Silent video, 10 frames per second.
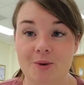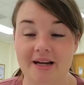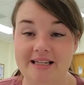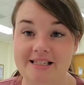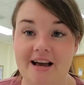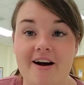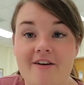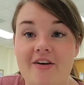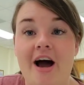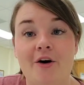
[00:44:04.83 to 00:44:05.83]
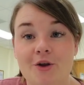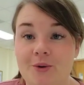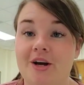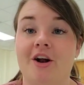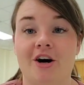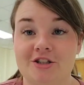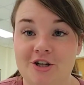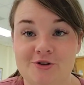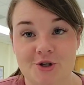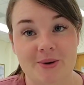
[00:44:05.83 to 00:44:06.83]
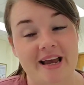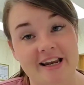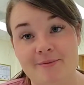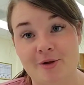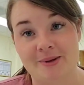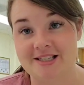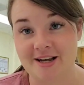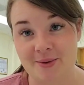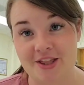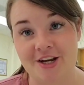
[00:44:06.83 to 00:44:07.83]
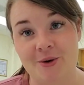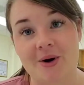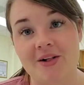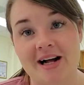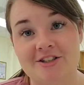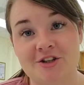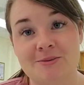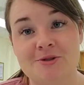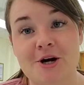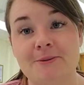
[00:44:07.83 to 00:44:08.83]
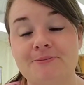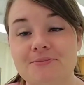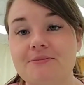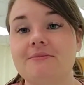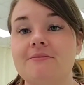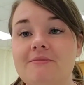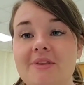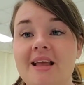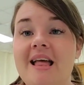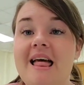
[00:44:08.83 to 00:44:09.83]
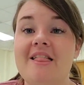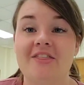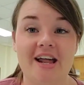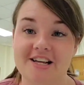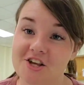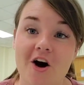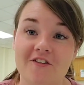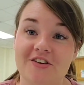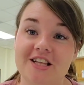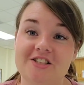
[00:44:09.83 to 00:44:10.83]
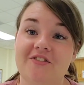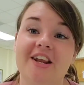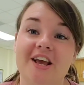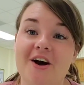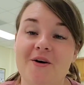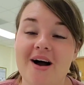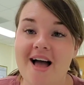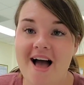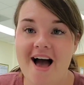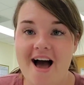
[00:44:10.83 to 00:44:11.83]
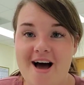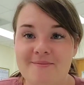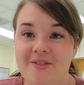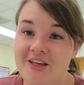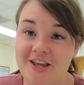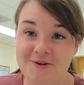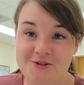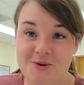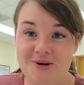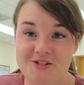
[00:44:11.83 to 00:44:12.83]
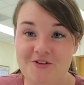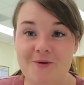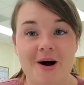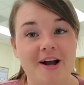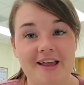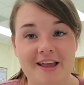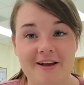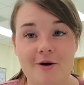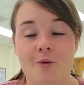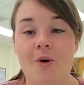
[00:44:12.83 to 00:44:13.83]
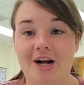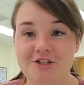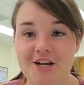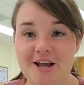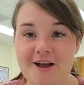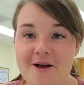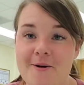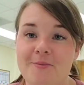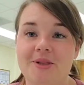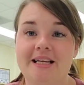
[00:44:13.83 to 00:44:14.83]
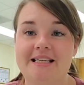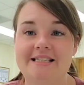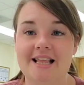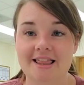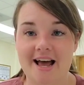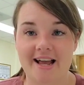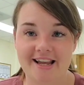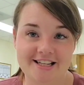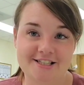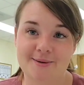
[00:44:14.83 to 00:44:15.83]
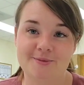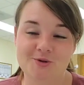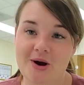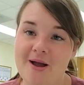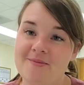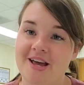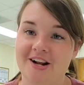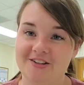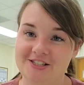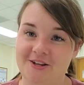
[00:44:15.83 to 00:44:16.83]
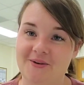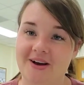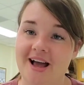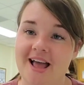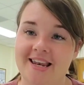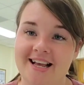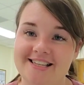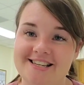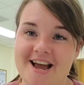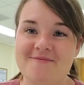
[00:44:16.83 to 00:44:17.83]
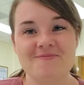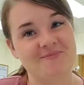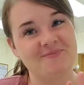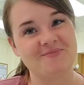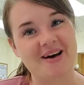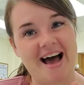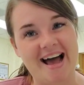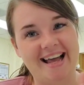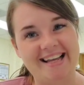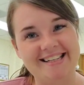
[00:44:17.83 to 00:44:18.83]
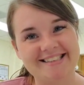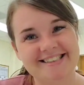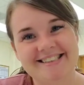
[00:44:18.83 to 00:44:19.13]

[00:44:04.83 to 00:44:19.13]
you an idea of how you could also do it and implement it within your classroom. So that is all for this video. Thank you so much for watching. Please like and subscribe, and I'll see you next time. Bye.